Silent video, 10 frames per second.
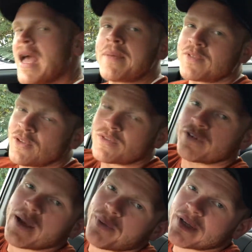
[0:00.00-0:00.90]
Absolute's a
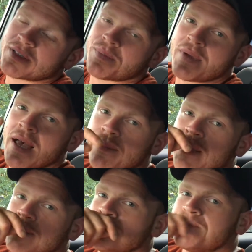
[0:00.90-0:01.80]
great place to be at,
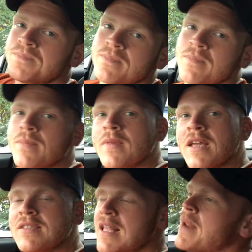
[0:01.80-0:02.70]
man.
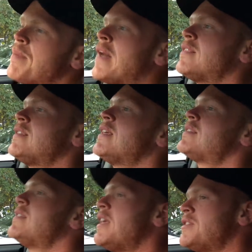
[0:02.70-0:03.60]
It's not about the
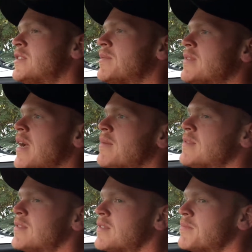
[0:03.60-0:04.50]
destination sometimes.
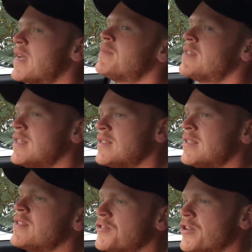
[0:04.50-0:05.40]
Sometimes it is
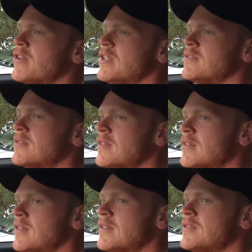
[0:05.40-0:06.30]
in the journey.
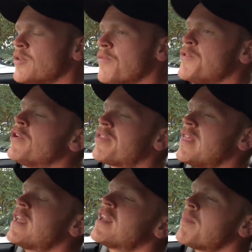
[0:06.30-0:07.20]
So if you're
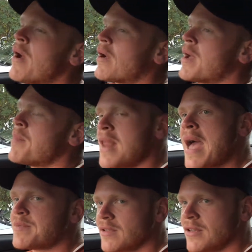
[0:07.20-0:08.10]
thinking about coming to
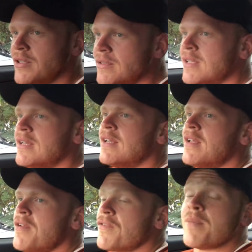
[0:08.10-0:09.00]
Absolute,
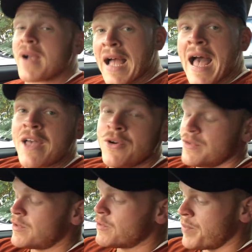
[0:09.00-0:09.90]
from a guy
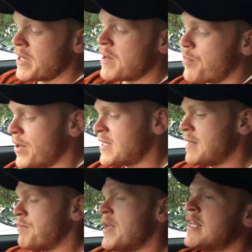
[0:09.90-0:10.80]
who's been to
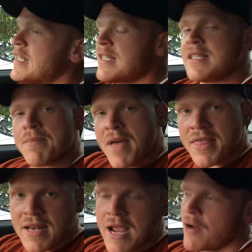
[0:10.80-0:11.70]
prison, been addicted to
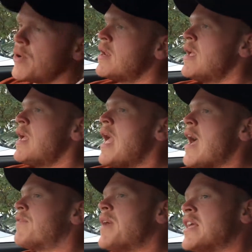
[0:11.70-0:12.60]
meth and heroin,
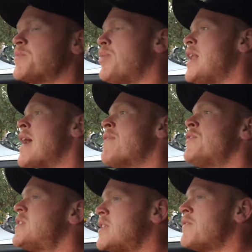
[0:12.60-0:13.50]
has played
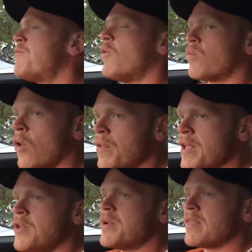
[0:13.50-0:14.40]
every sinful role
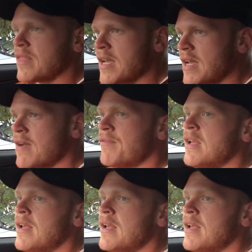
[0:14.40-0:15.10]
that you can think of,